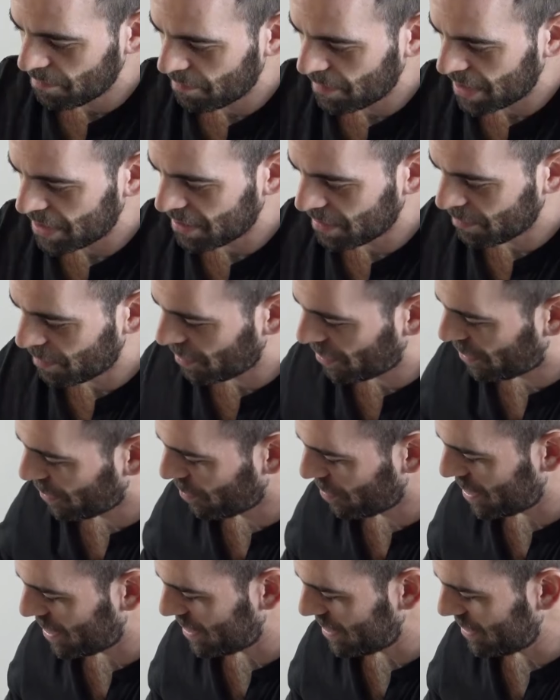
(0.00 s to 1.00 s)
My number
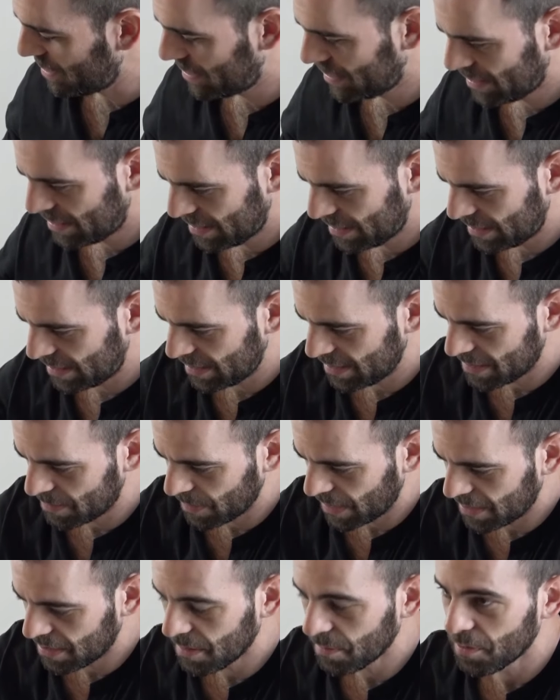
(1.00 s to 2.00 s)
3 is
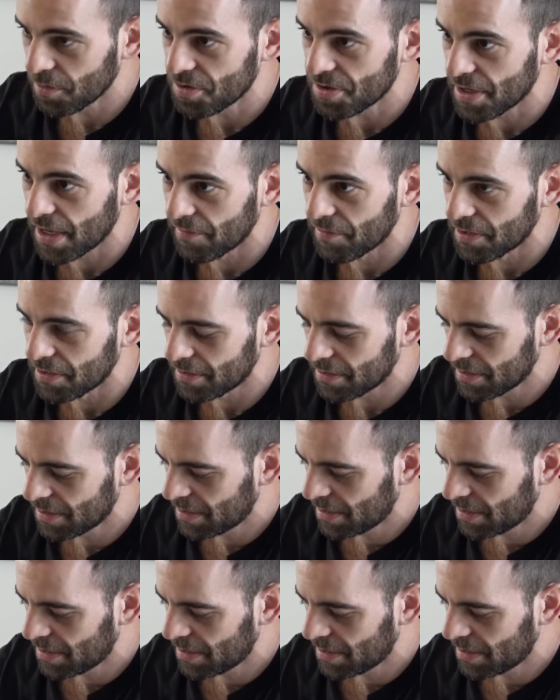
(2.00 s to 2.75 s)
my number 7.